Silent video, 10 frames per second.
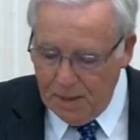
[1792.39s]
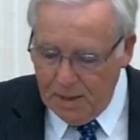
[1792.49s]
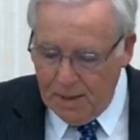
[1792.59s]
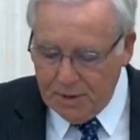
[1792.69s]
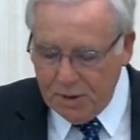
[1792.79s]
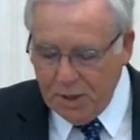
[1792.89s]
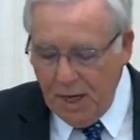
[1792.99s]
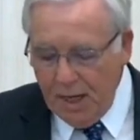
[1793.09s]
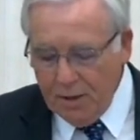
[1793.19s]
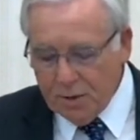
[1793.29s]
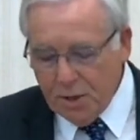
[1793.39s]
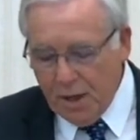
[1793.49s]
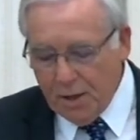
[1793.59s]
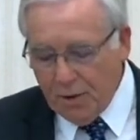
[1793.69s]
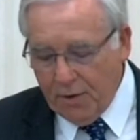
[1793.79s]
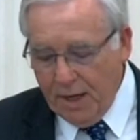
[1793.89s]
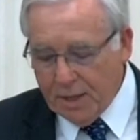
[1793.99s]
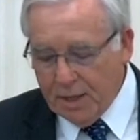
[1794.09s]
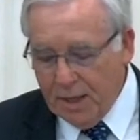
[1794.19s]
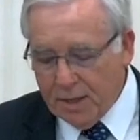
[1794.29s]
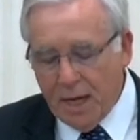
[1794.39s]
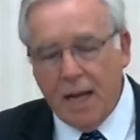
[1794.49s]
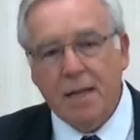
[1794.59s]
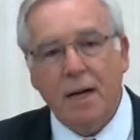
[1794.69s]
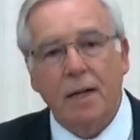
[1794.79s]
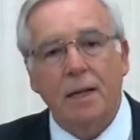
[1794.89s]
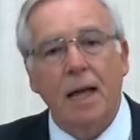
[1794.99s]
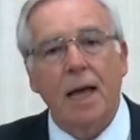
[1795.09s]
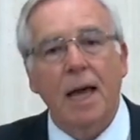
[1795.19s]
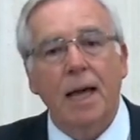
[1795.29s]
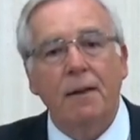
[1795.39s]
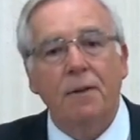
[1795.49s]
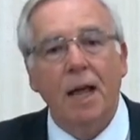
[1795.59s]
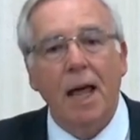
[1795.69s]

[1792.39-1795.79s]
It's changed now. Christ says, He that eateth